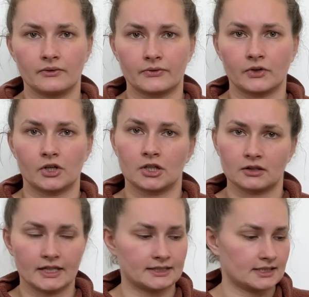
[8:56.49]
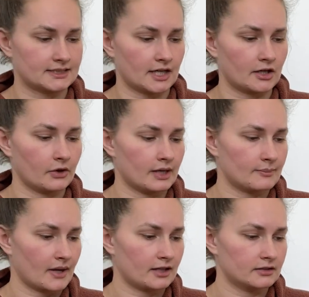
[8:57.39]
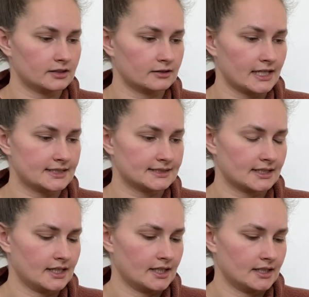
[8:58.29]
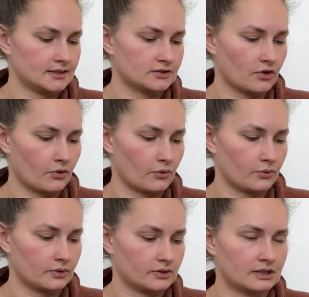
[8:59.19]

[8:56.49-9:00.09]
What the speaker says: for like this arrowhead pattern, the lace. So